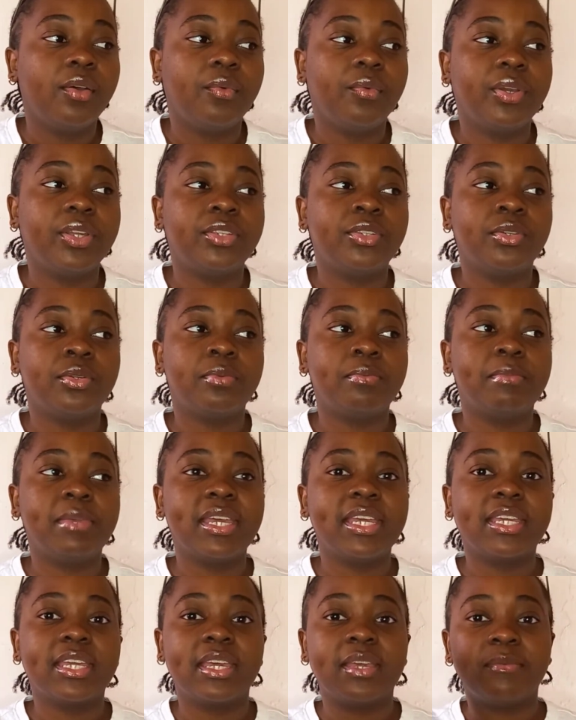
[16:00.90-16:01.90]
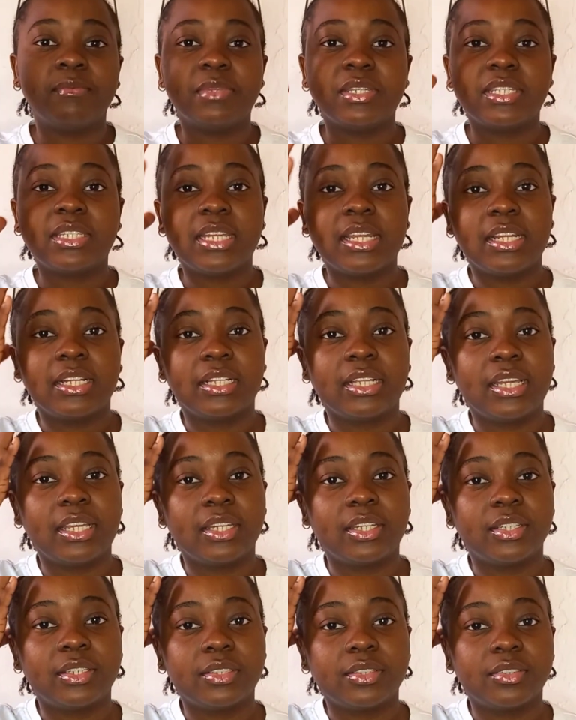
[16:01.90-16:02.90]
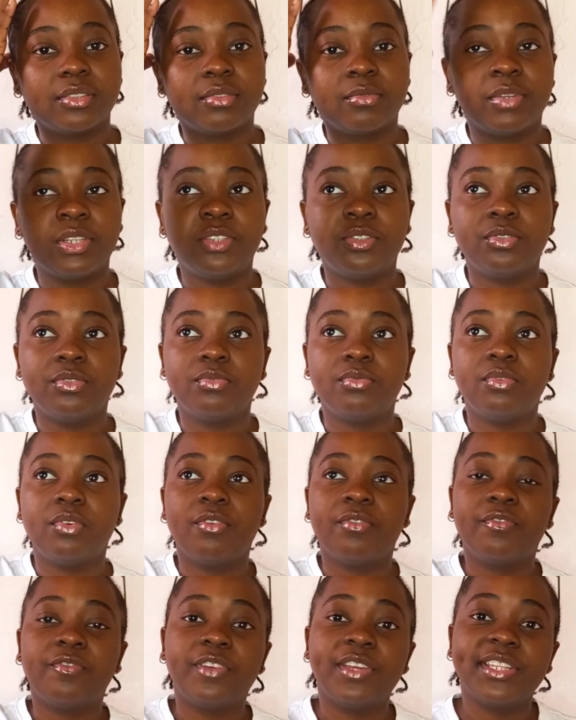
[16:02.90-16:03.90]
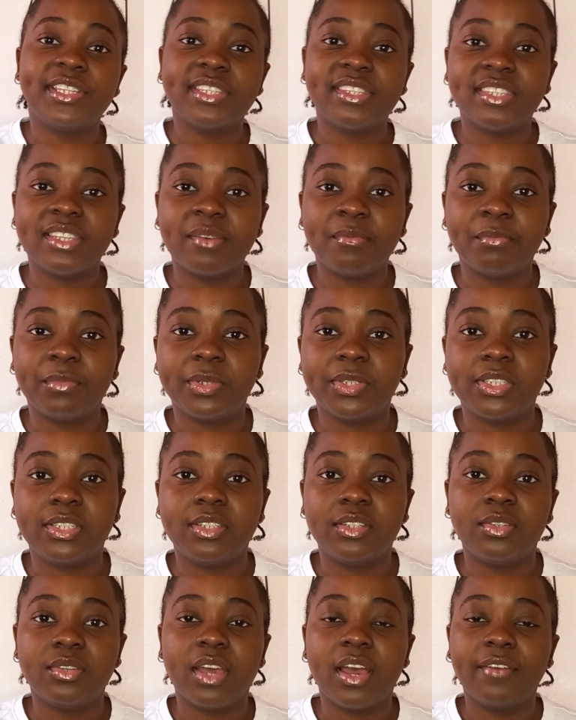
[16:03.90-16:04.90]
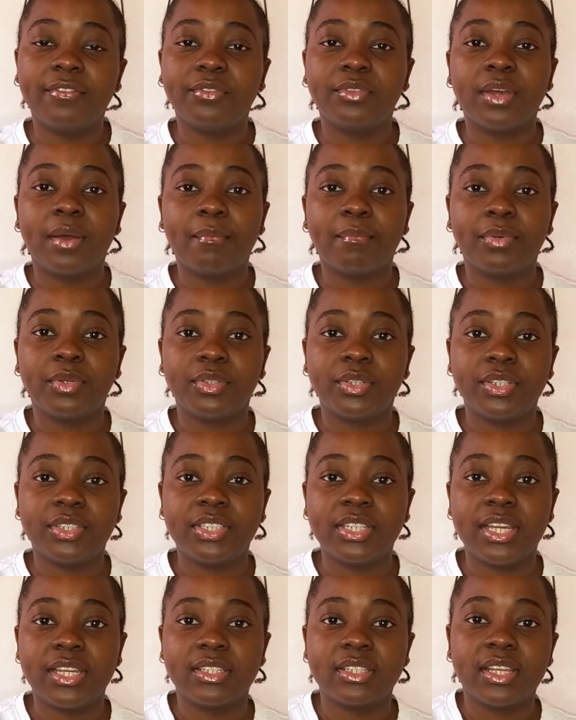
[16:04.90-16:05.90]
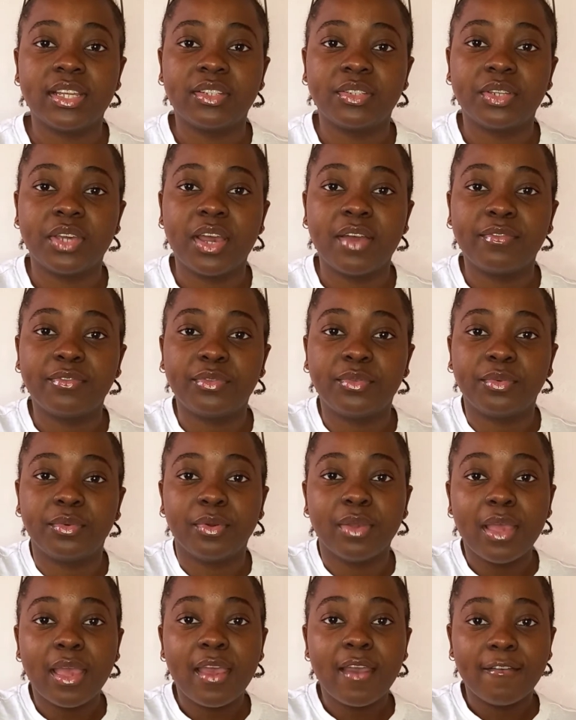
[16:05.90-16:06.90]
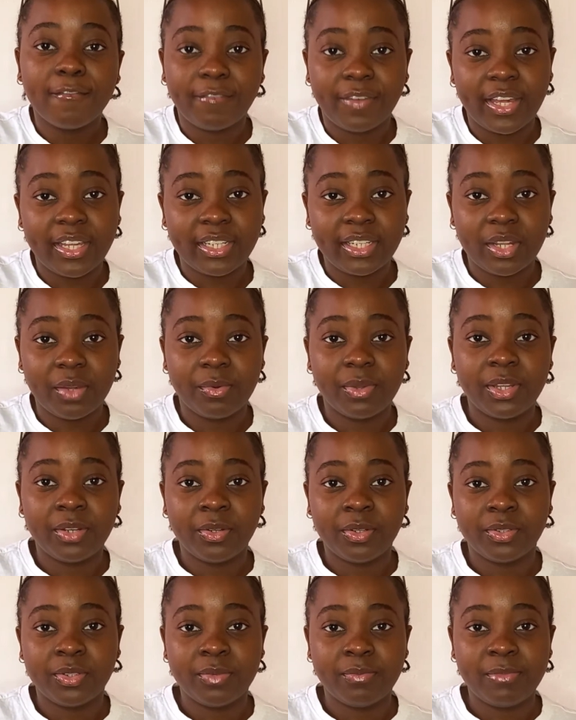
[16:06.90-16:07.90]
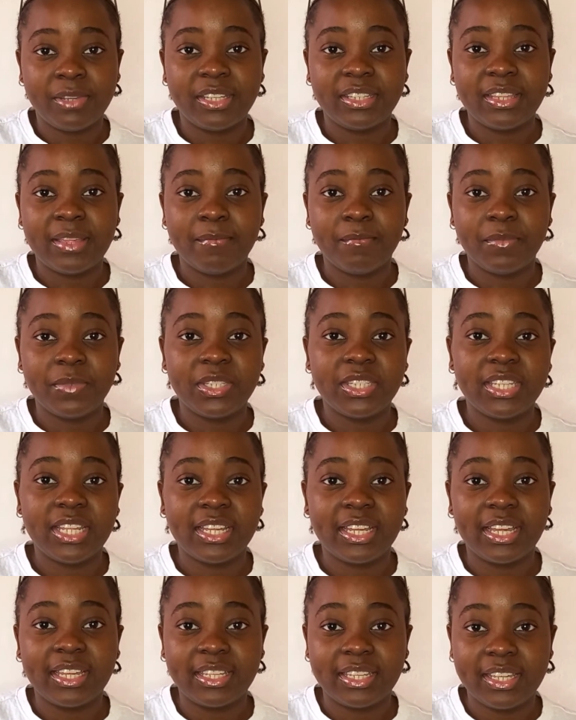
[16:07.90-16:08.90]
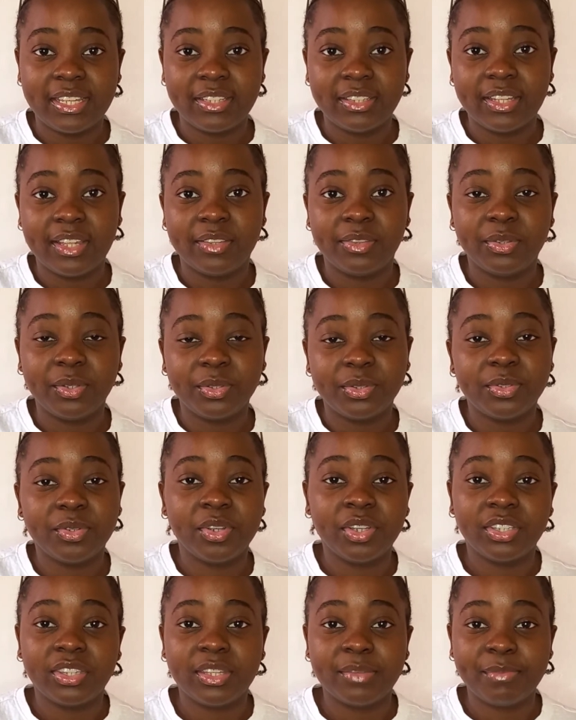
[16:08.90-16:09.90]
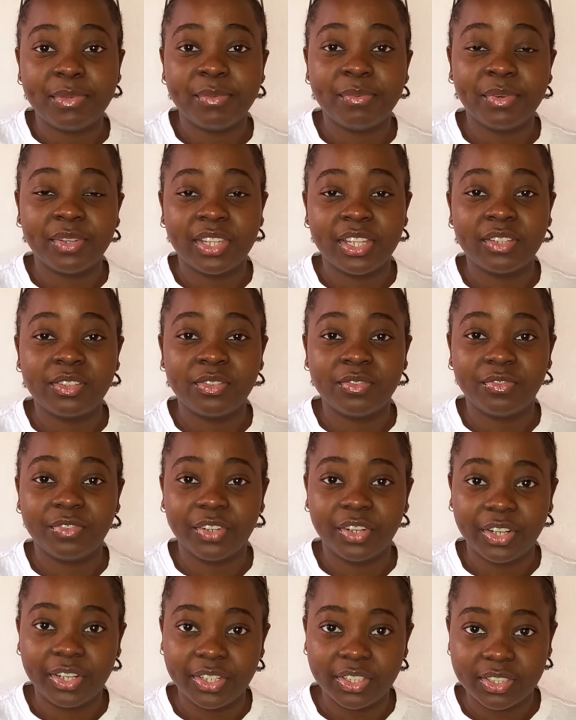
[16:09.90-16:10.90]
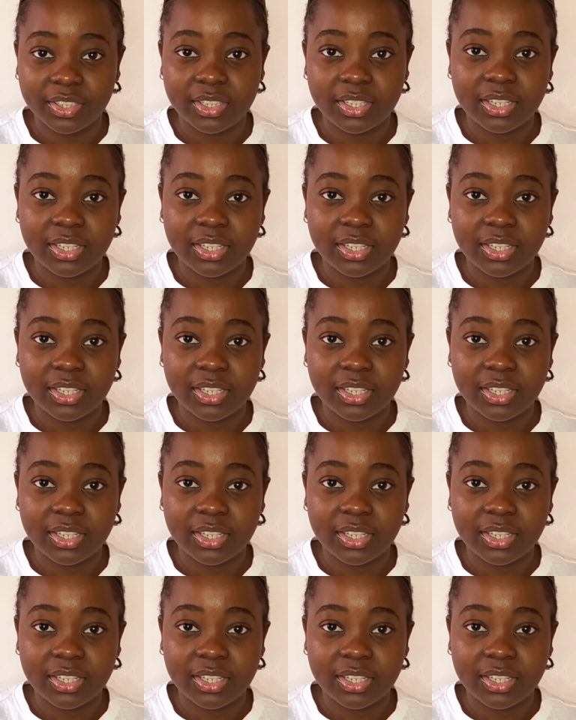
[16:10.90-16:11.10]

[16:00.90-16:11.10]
When you make a mistake, like when you offend somebody, you have to apologize and you have to find a way not to make that mistake again and not to hurt the people that you've hurt.